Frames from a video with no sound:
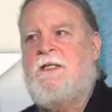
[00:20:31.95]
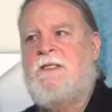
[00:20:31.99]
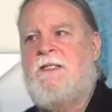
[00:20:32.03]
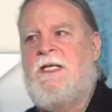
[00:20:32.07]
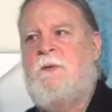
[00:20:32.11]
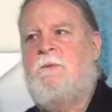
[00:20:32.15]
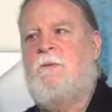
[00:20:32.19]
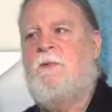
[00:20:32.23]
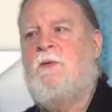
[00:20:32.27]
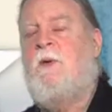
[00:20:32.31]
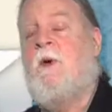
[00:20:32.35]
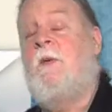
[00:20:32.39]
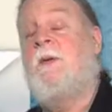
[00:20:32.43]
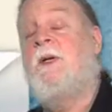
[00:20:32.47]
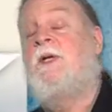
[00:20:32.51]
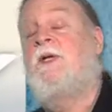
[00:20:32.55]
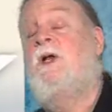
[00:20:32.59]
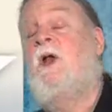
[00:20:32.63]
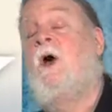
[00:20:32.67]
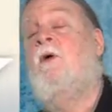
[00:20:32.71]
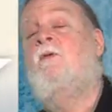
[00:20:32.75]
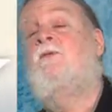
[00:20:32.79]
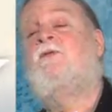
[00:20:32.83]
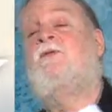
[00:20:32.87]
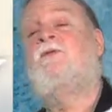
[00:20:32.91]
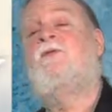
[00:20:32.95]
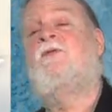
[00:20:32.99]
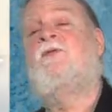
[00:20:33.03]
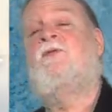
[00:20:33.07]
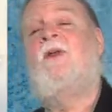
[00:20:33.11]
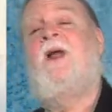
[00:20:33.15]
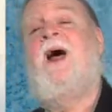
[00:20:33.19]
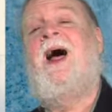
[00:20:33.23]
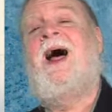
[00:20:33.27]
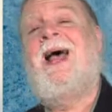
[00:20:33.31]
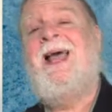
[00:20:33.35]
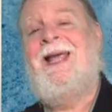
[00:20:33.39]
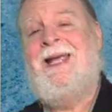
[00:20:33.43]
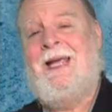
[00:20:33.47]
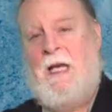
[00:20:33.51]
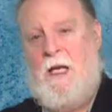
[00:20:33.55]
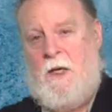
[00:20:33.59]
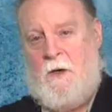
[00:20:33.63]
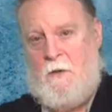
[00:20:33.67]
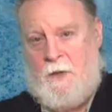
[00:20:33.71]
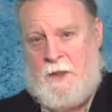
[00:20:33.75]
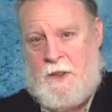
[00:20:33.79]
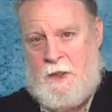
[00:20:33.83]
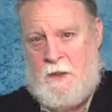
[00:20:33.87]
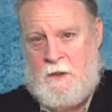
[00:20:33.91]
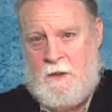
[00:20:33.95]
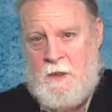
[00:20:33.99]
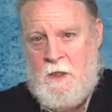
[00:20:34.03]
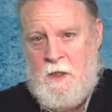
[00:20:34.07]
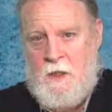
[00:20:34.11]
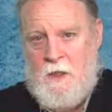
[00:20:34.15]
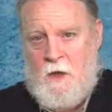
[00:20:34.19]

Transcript: a temporary no-fly area